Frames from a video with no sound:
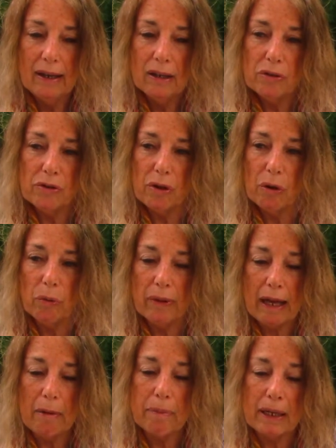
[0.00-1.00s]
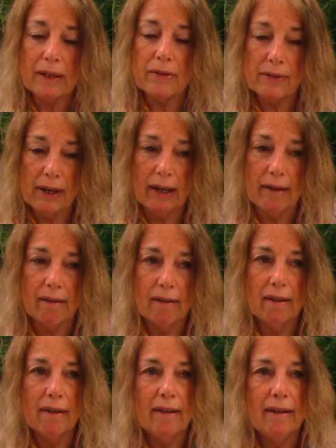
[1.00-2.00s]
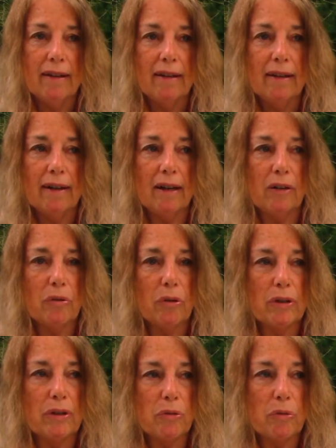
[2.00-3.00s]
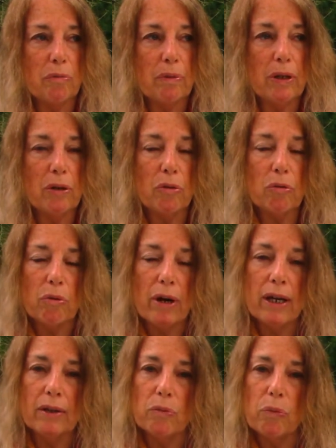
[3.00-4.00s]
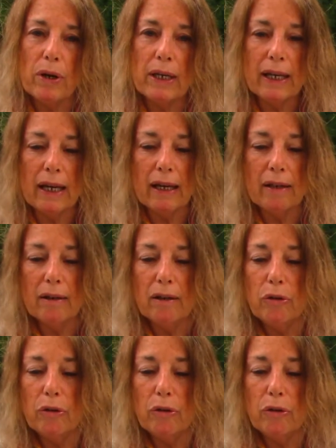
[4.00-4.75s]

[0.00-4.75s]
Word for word: So, with that being said, I thought this would be a great weekend.